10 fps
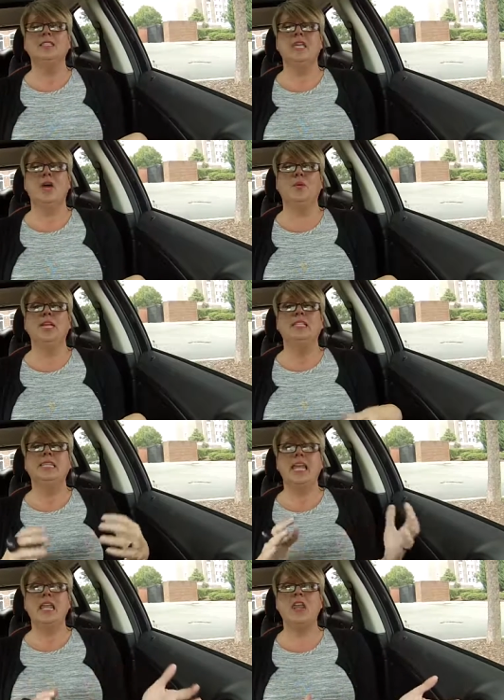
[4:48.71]
So
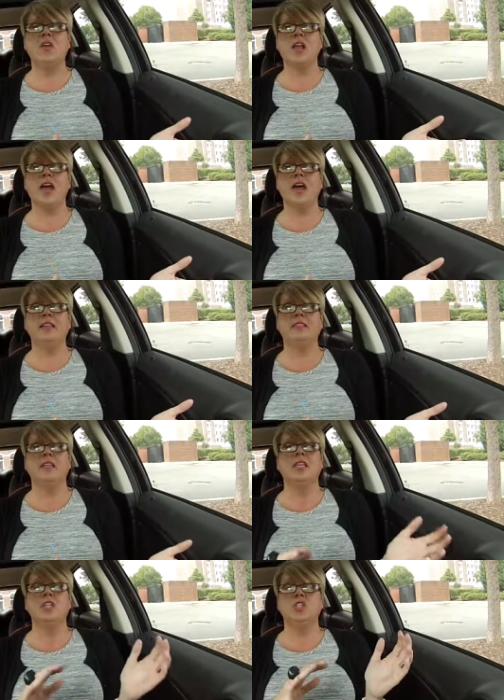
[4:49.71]
take care guys.
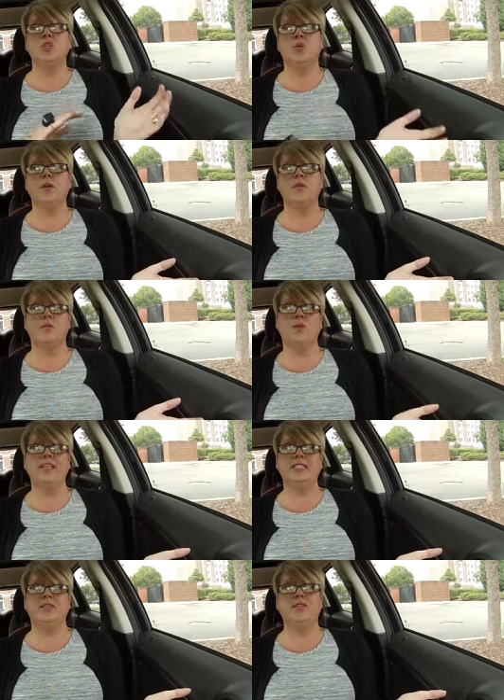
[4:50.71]
Enjoy the
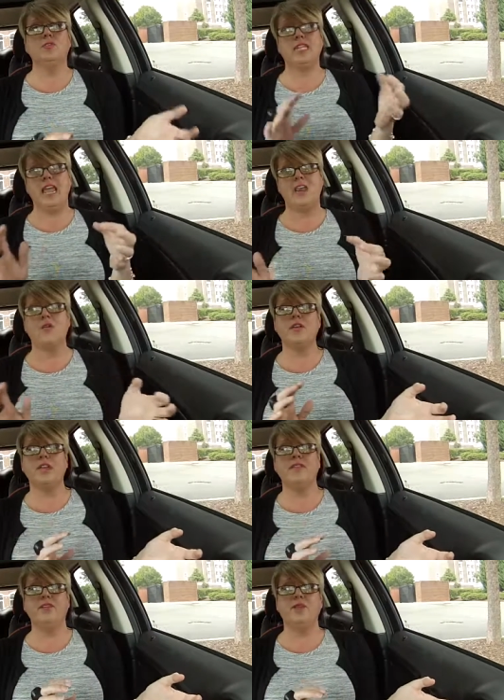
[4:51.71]
rest of your day or
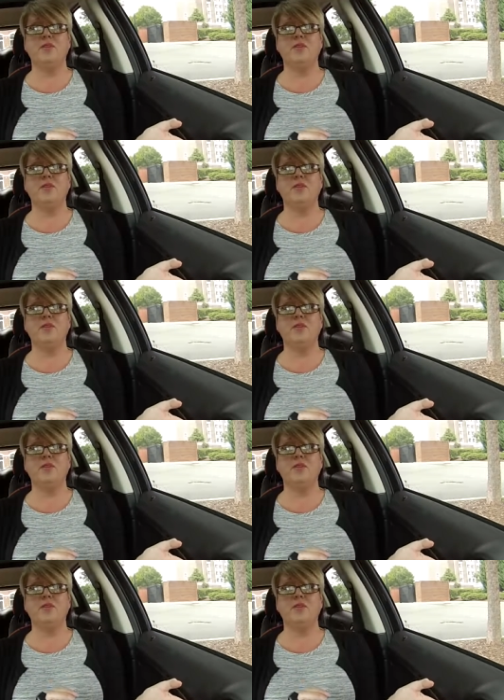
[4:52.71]
evening,